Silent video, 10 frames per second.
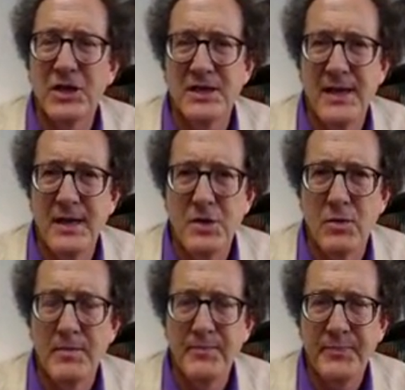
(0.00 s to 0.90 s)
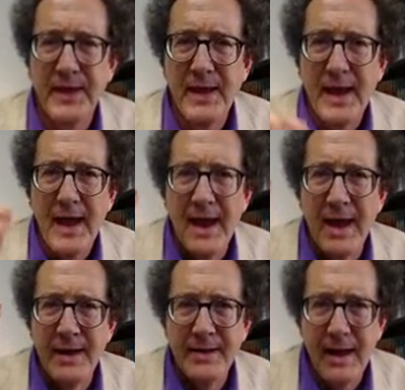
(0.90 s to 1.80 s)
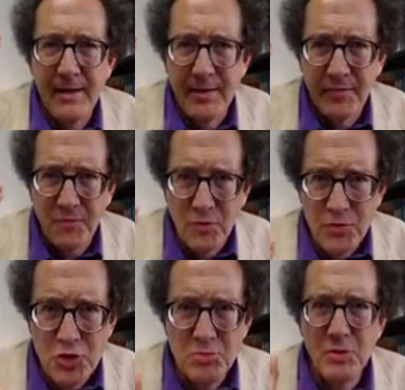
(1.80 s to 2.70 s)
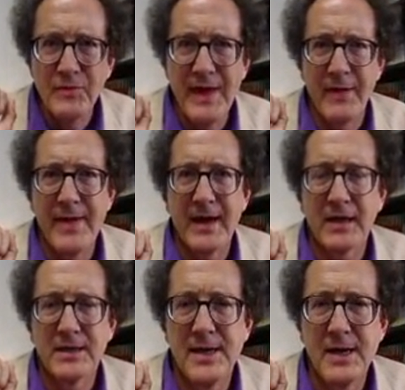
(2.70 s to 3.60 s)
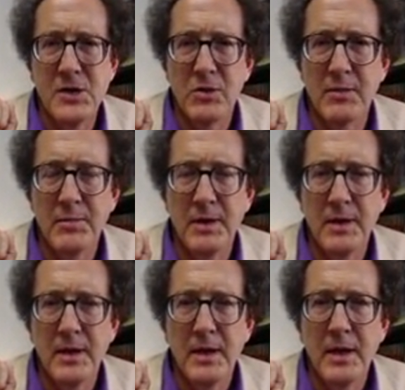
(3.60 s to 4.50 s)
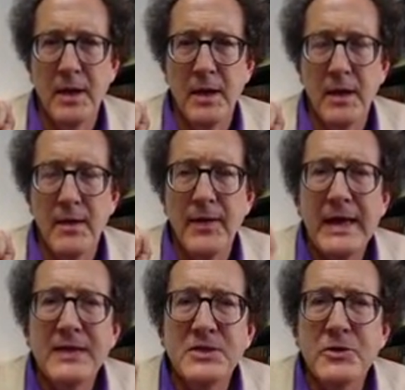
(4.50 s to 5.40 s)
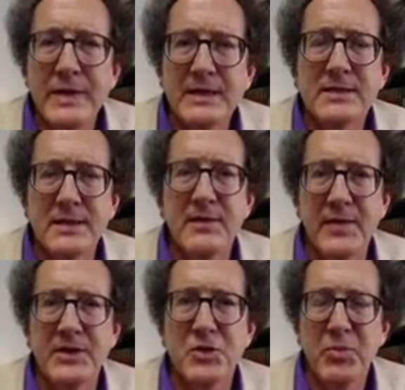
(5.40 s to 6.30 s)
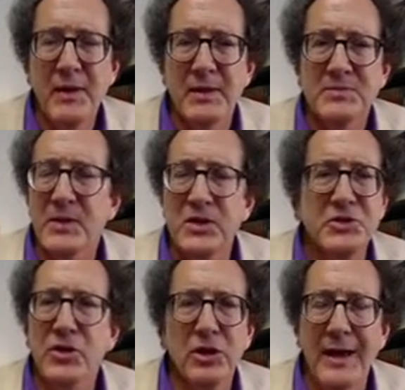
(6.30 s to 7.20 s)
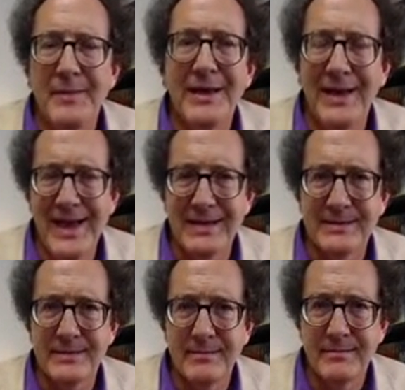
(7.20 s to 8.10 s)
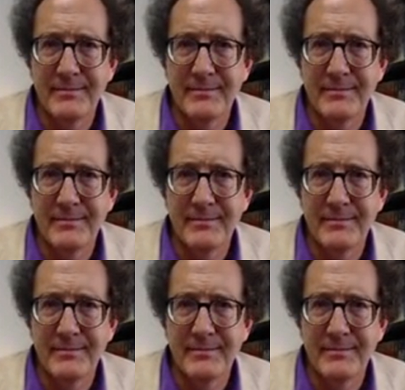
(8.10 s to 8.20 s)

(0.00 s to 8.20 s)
a continuum. And the further you move down that continuum, the easier it is to defend your premise because you're claiming less.